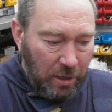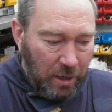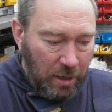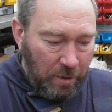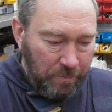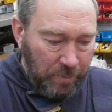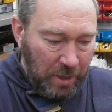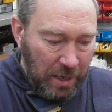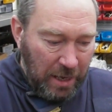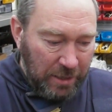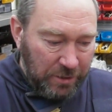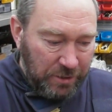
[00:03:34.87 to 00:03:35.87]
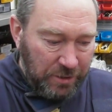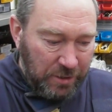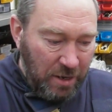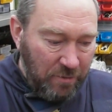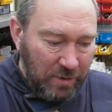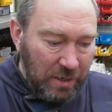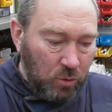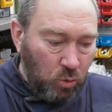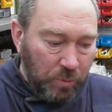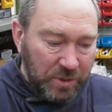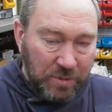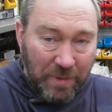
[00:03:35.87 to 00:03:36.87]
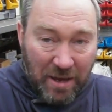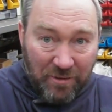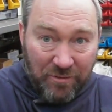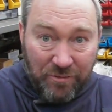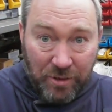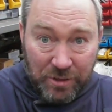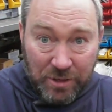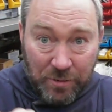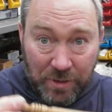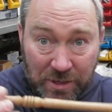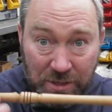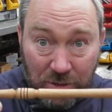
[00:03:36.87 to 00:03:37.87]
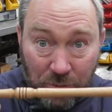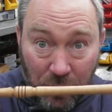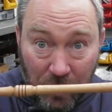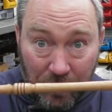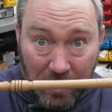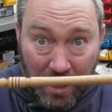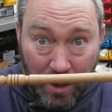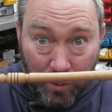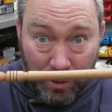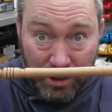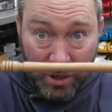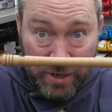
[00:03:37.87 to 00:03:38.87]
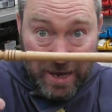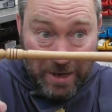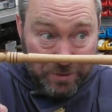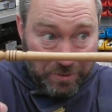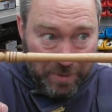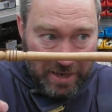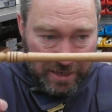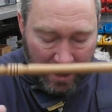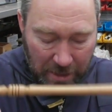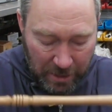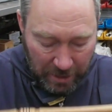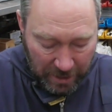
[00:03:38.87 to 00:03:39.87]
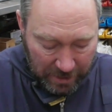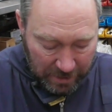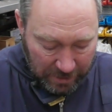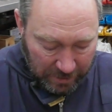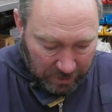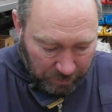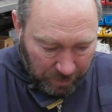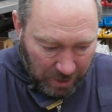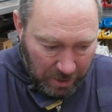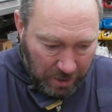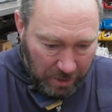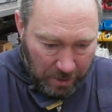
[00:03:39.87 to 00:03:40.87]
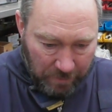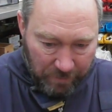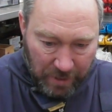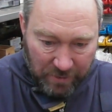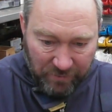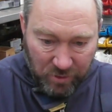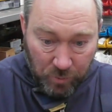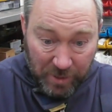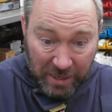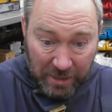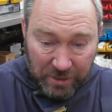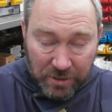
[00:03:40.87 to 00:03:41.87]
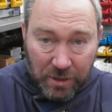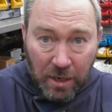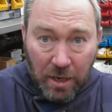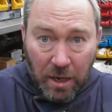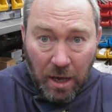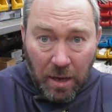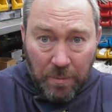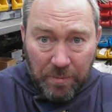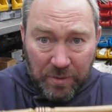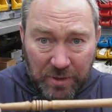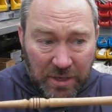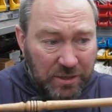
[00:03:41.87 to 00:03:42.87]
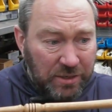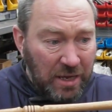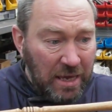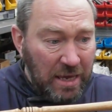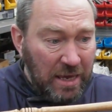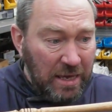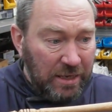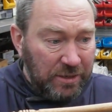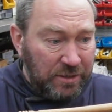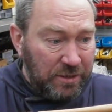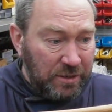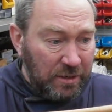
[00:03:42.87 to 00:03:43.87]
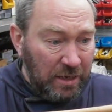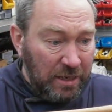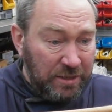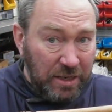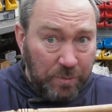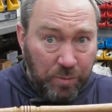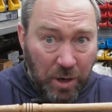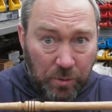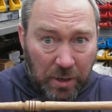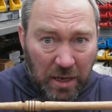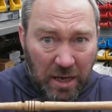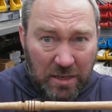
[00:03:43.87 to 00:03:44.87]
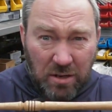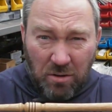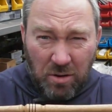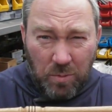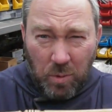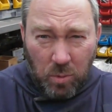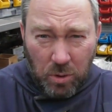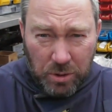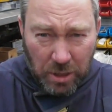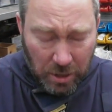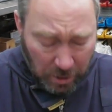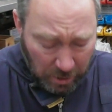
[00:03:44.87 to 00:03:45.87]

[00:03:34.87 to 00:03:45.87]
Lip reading: and they're an enormous amount of fun. So this is the one I'm going to go on and show you how to make in a little in a few minutes. This is Idigbo. It's horrible wood,